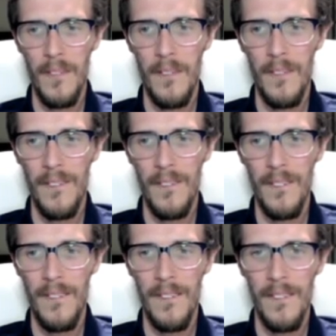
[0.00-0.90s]

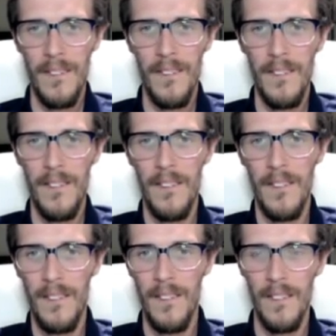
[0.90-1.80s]

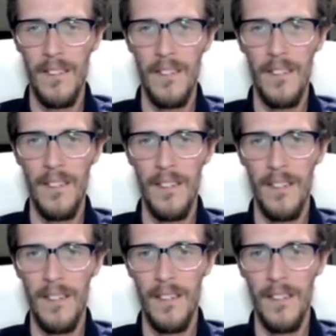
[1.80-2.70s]

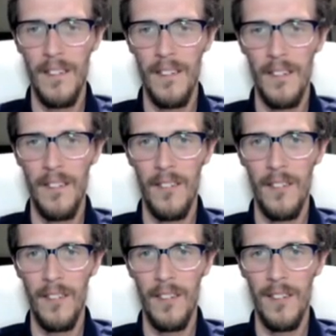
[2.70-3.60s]

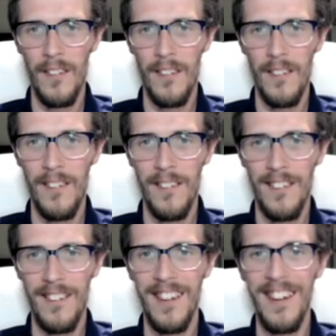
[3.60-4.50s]

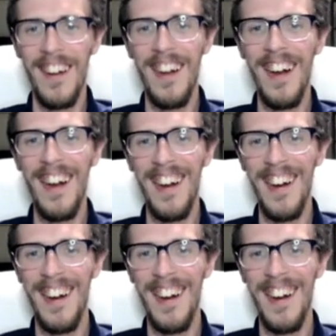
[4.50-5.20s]
The person shown says nothing.